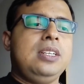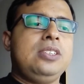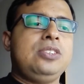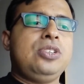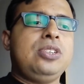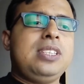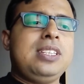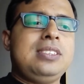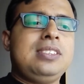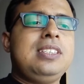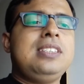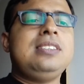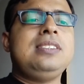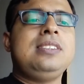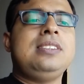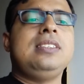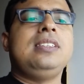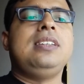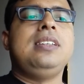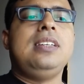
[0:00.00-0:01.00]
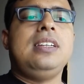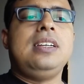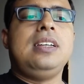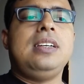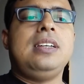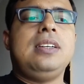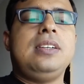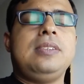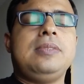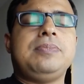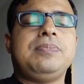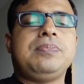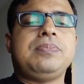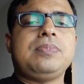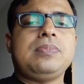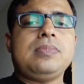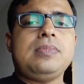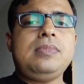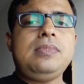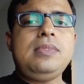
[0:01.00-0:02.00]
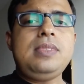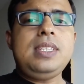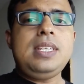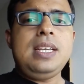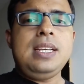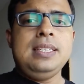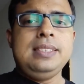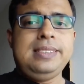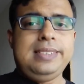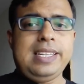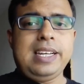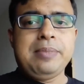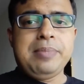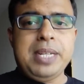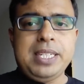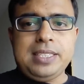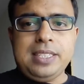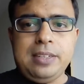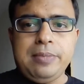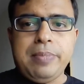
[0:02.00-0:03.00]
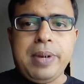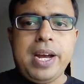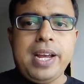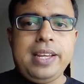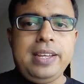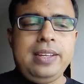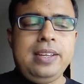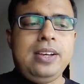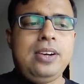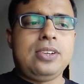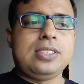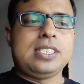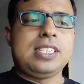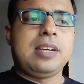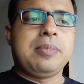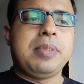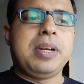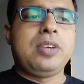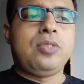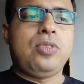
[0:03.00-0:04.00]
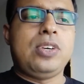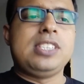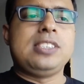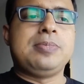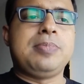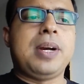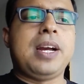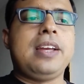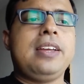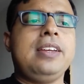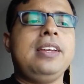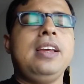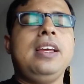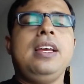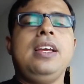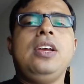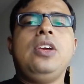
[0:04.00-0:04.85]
So this is segmented buying or segment wise buying.